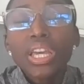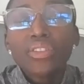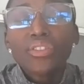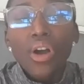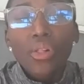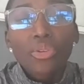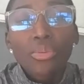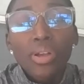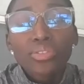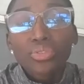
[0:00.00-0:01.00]
if you're
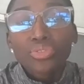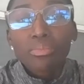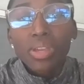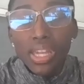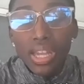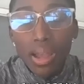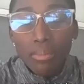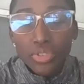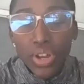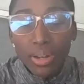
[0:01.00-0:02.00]
following me on social media,
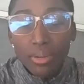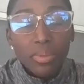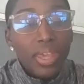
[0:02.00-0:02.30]
I'm trying to